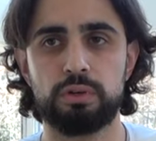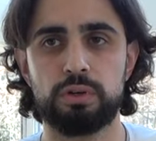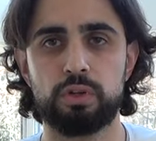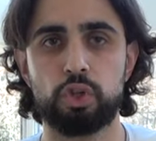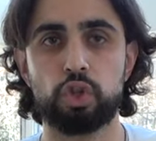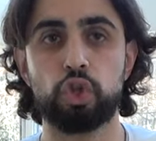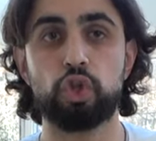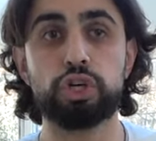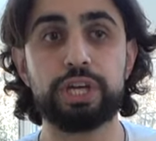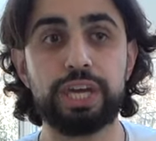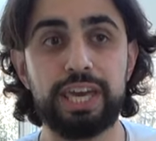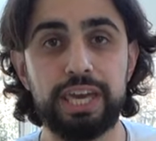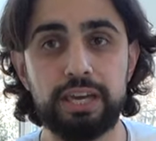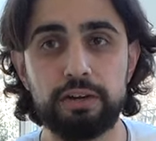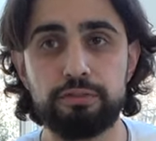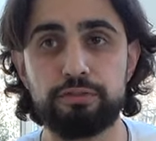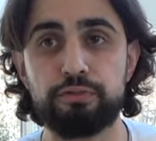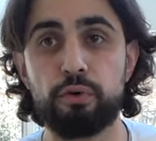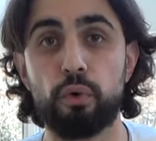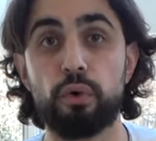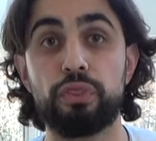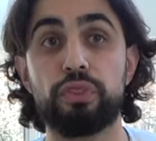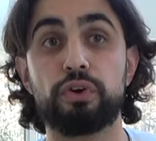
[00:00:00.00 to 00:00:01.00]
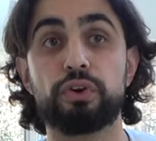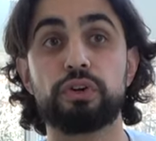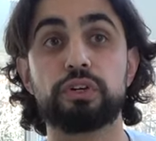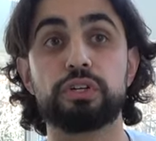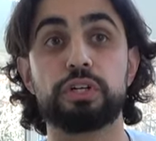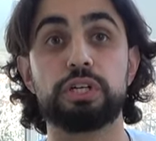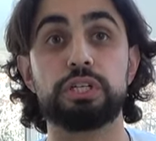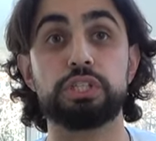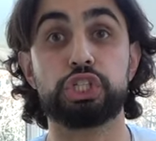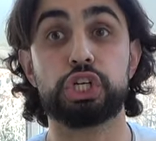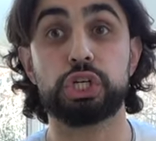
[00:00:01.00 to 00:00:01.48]
looking for
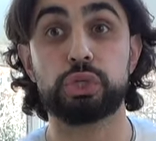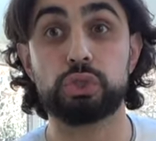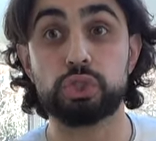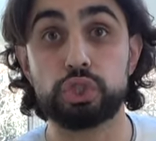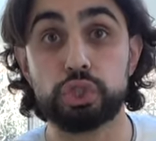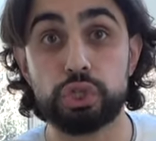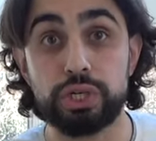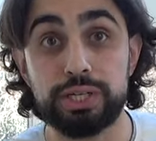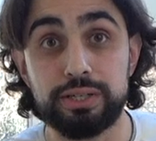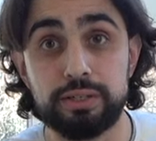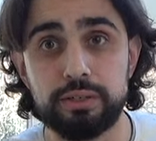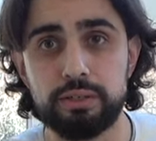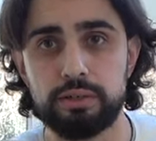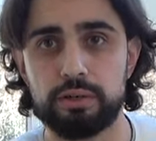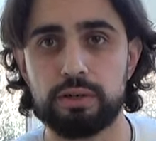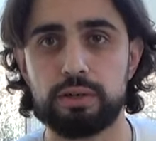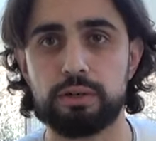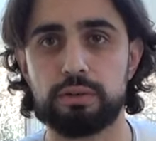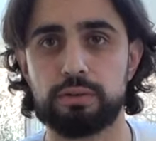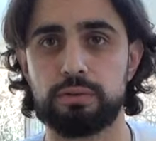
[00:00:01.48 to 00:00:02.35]
their children